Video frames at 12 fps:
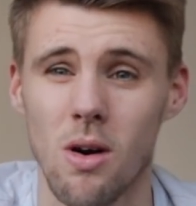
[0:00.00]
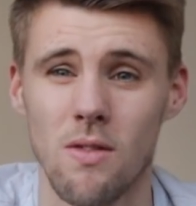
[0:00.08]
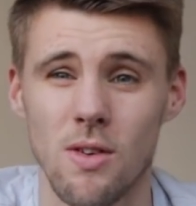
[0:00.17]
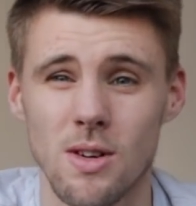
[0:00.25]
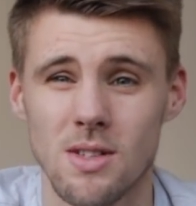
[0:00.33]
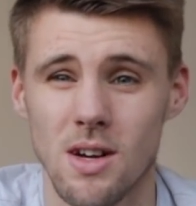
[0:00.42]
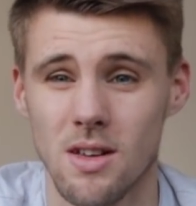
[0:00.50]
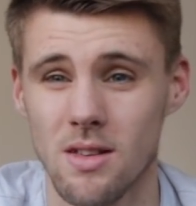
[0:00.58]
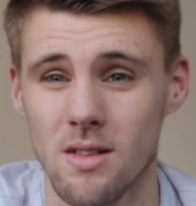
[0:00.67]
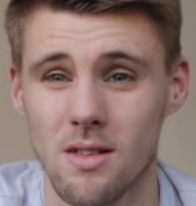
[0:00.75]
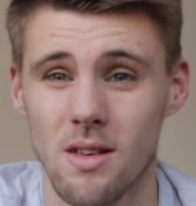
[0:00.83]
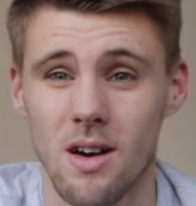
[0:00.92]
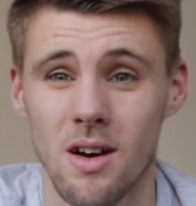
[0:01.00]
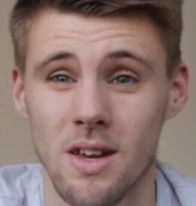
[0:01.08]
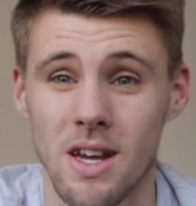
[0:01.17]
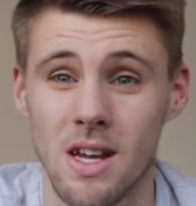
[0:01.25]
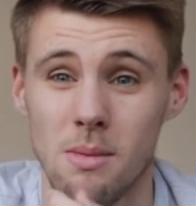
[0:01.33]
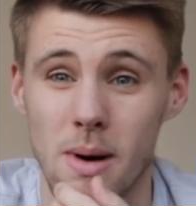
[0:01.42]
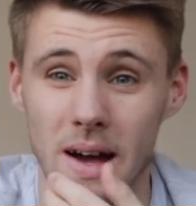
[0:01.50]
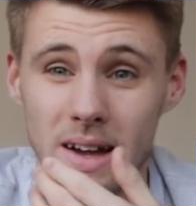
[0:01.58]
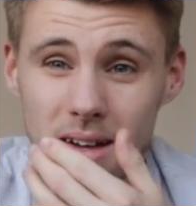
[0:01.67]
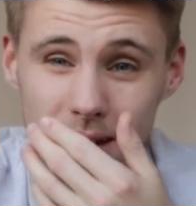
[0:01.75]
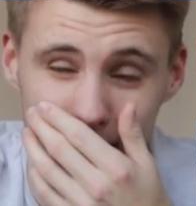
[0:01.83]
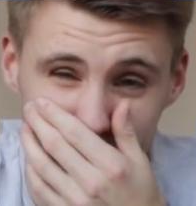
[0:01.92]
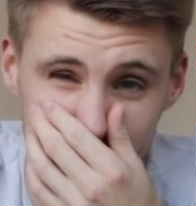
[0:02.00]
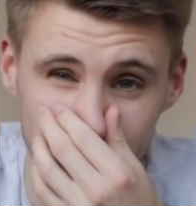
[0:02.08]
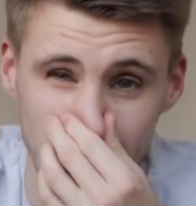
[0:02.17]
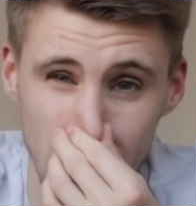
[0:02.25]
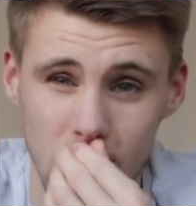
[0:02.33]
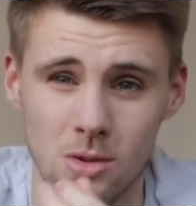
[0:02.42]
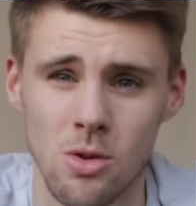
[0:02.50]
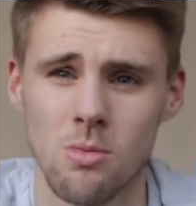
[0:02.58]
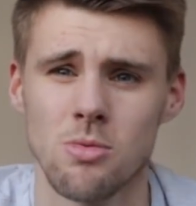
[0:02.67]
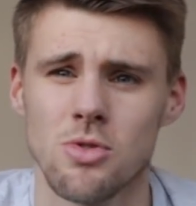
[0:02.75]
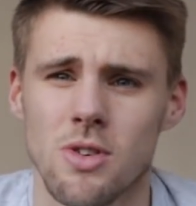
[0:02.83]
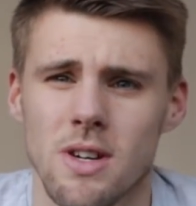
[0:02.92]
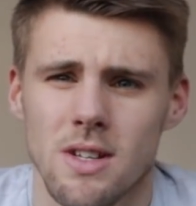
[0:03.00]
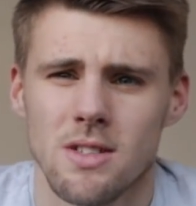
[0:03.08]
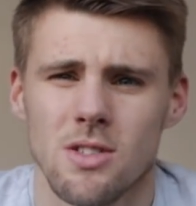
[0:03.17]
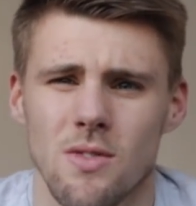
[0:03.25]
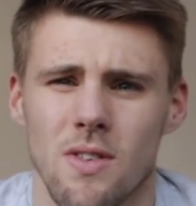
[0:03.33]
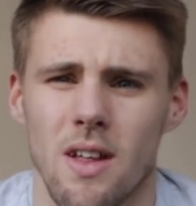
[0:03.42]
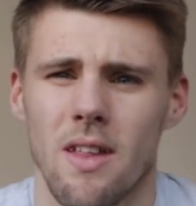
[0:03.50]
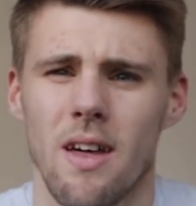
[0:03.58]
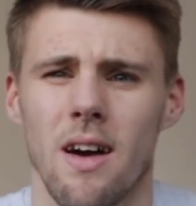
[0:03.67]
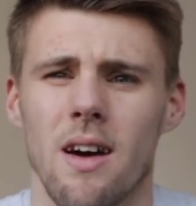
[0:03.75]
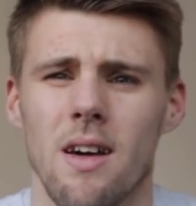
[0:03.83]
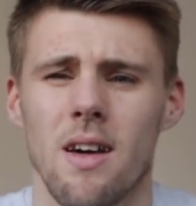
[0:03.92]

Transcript: I've looked on eBay and Gumtree and stuff like that,